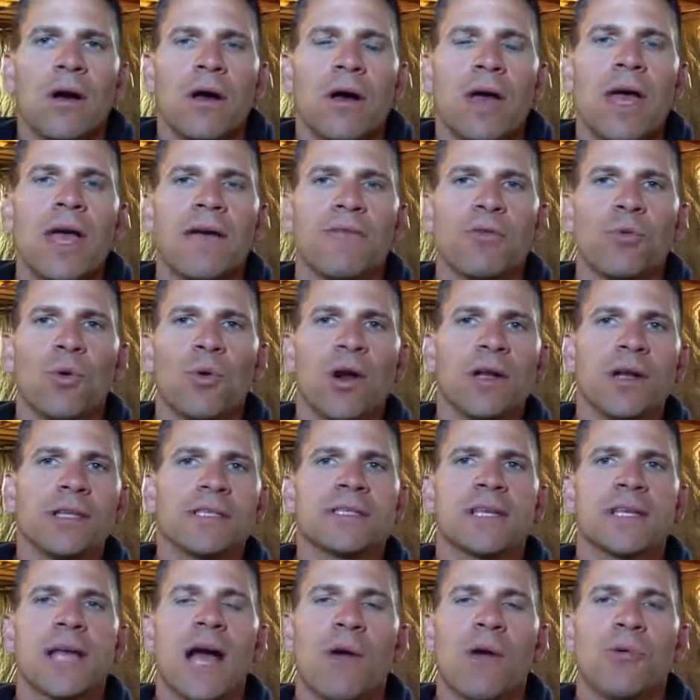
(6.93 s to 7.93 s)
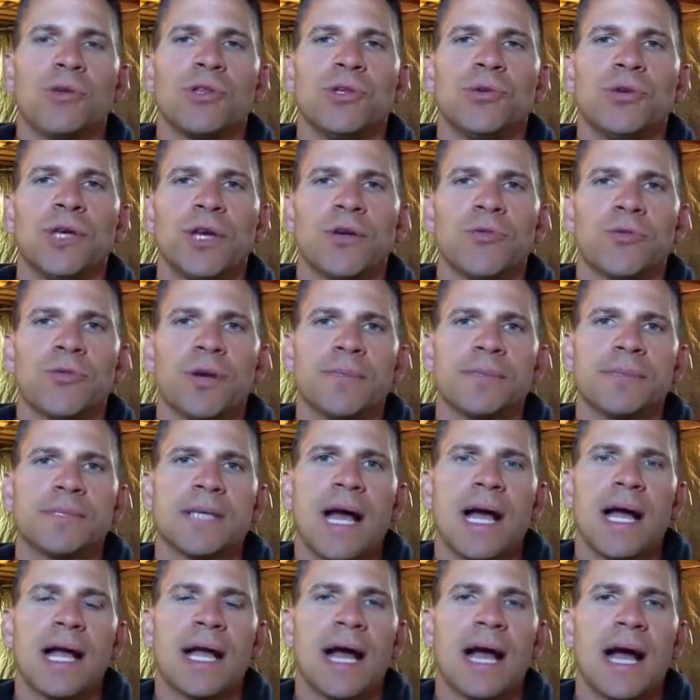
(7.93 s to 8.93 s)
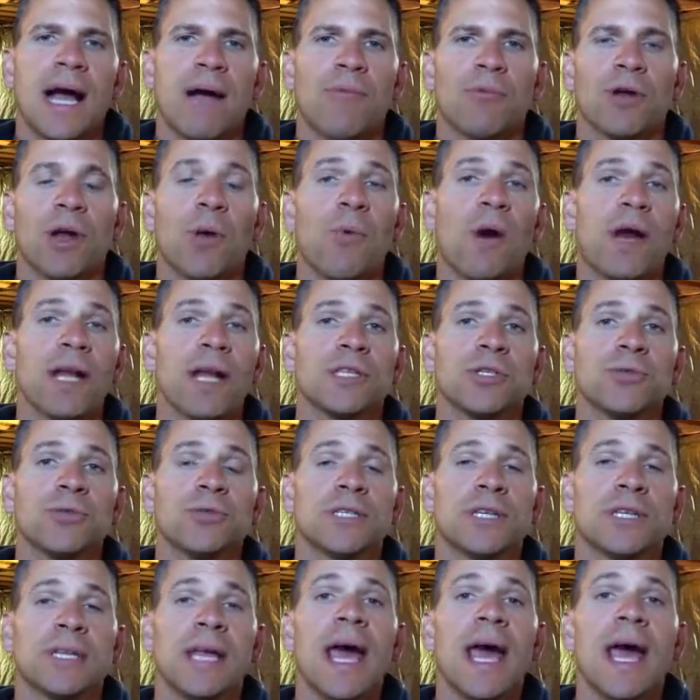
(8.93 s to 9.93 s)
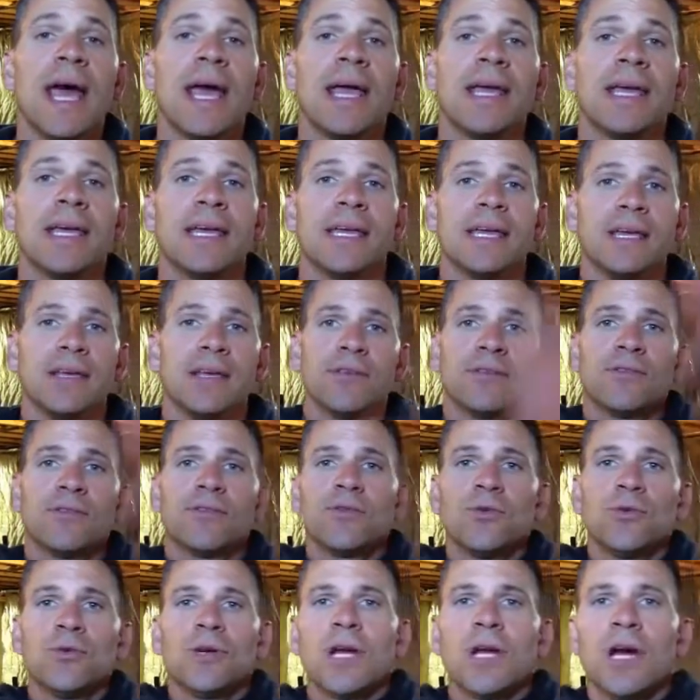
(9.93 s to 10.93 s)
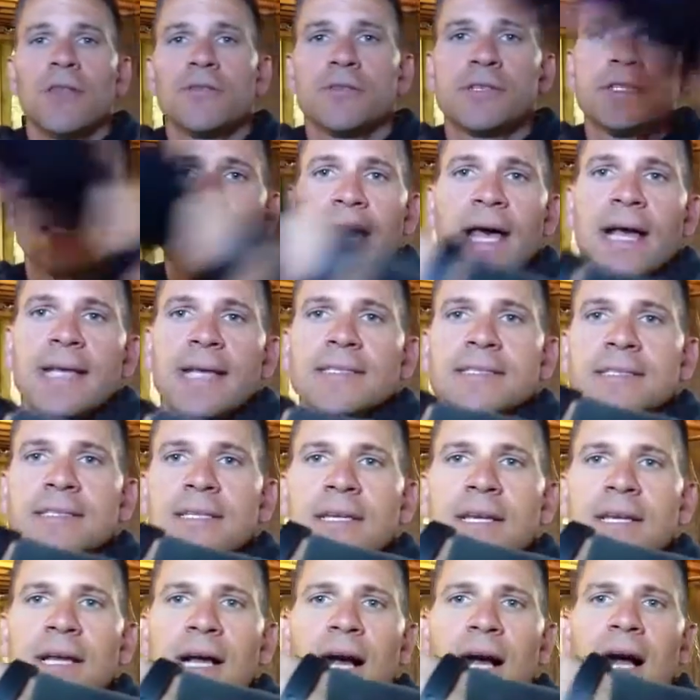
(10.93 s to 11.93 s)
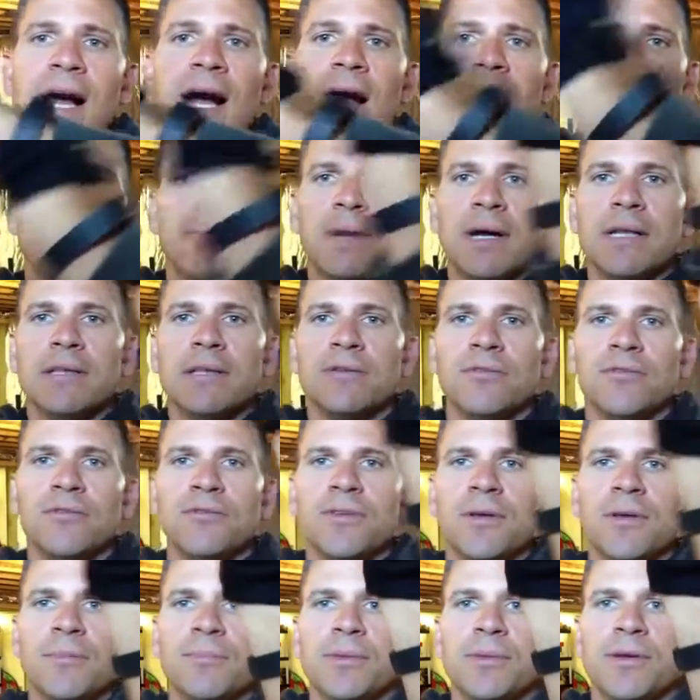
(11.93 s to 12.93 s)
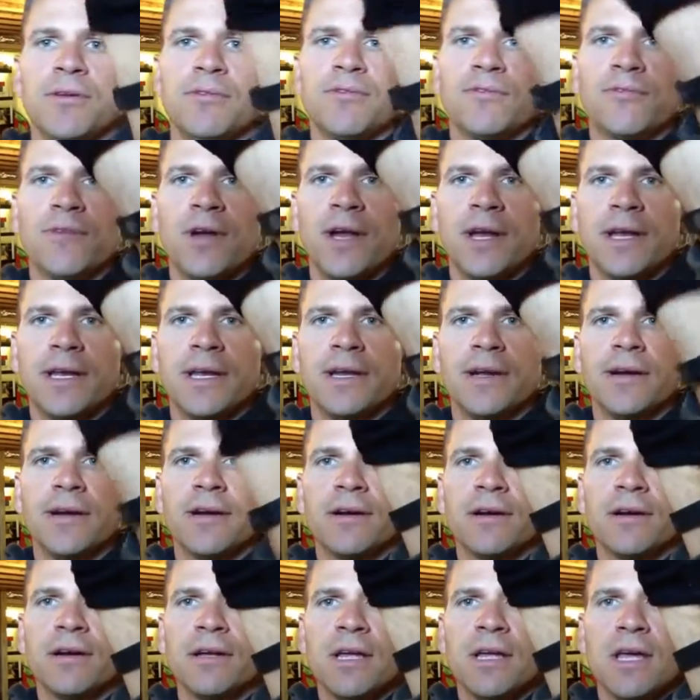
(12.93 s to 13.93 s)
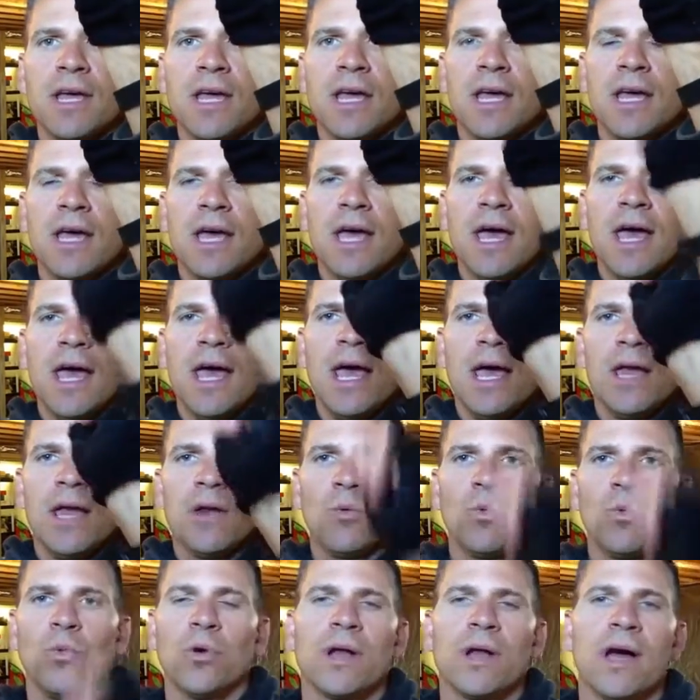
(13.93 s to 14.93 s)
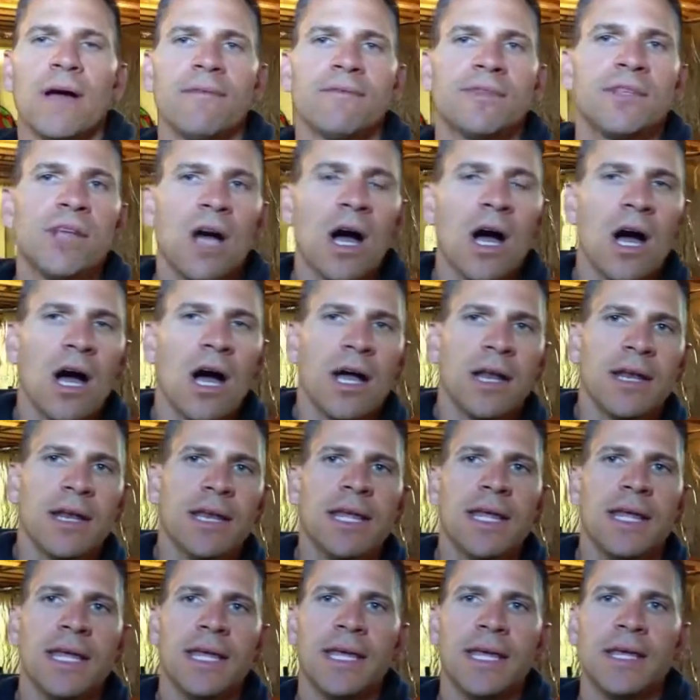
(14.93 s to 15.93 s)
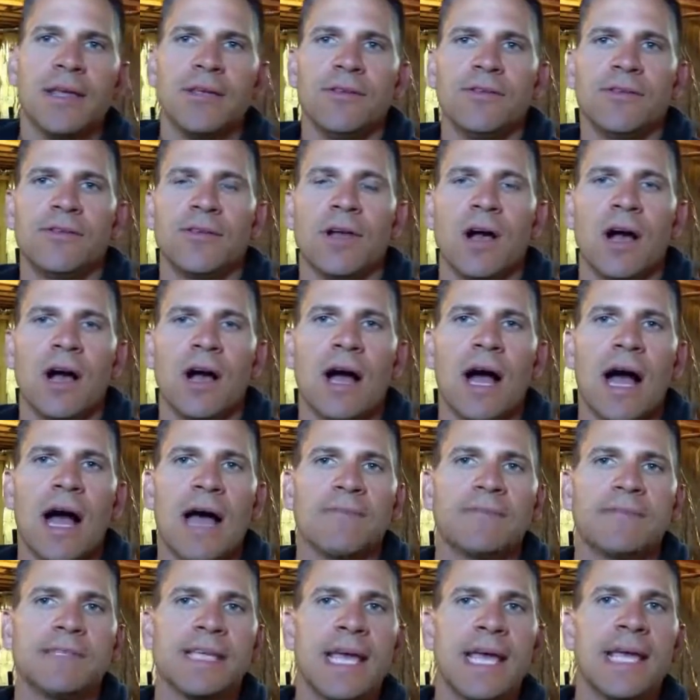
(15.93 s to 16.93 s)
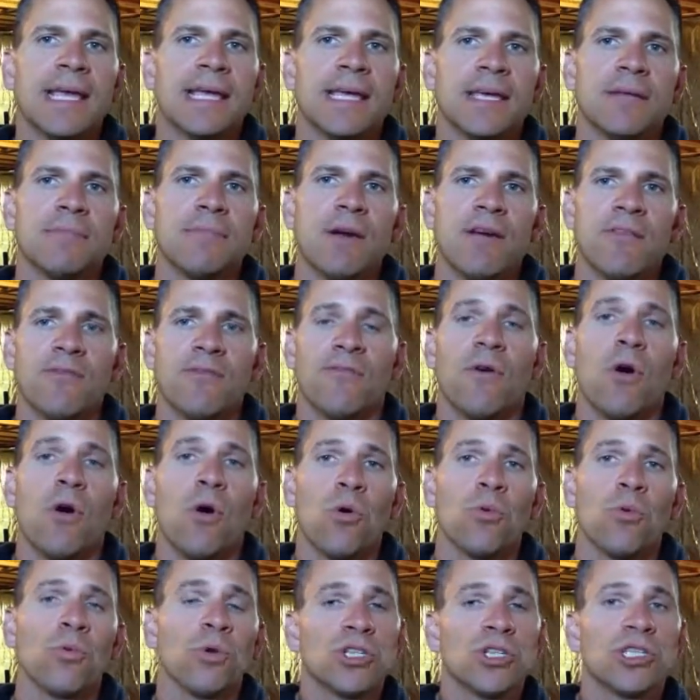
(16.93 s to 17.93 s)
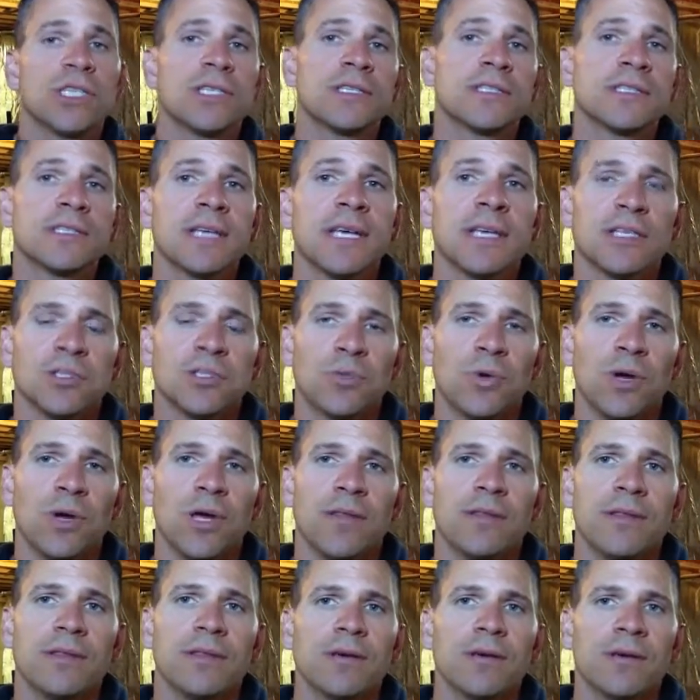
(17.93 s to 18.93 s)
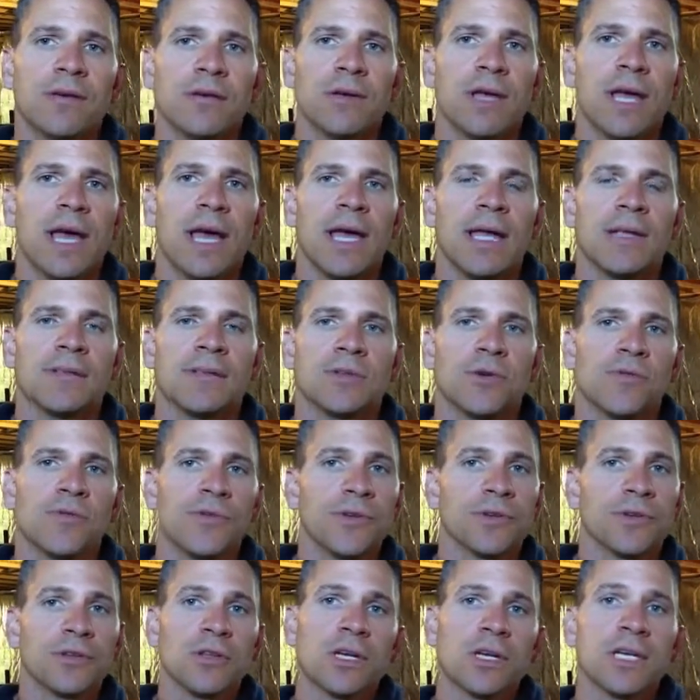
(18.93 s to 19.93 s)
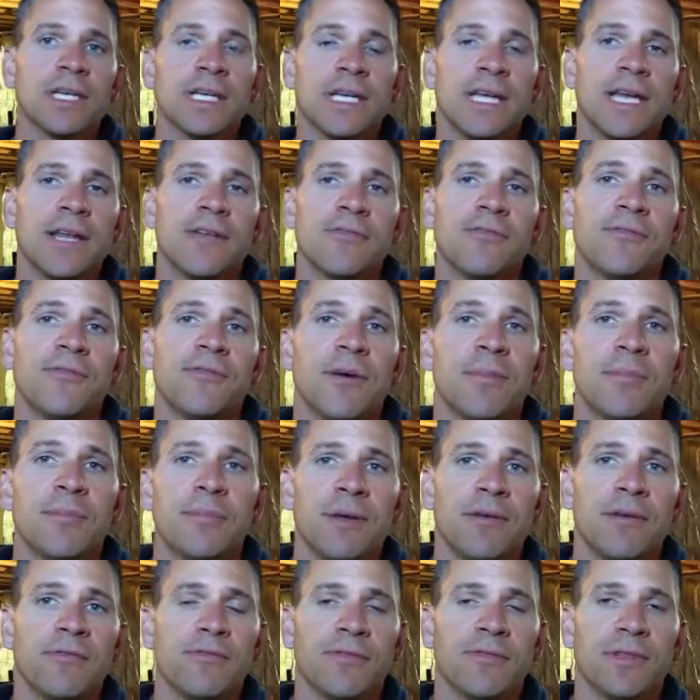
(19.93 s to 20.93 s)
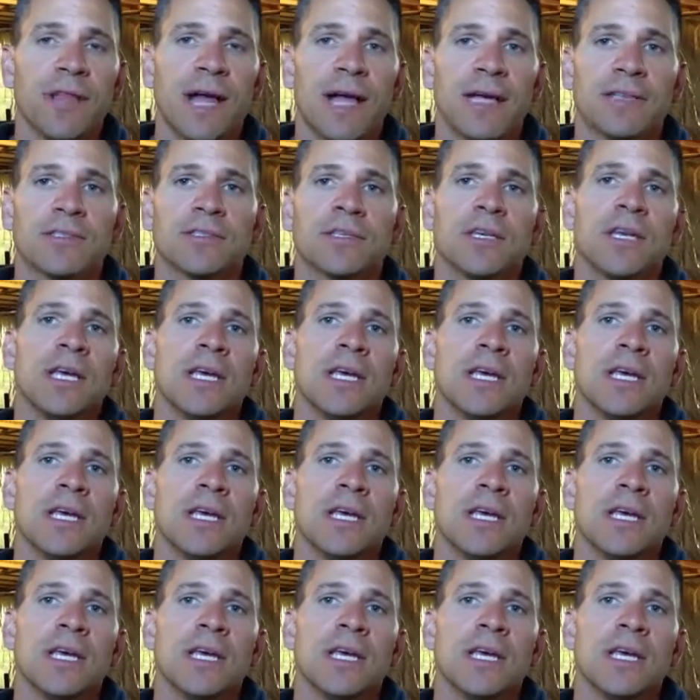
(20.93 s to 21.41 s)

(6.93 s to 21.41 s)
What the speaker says: Hey everyone, it's Scott with YouGetRipped.com. What I want to do today is do another test on my little Fitbit friend here. And what I've done is I've taken my phone, which it syncs with, okay? So if you're looking to get a Fitbit Flex,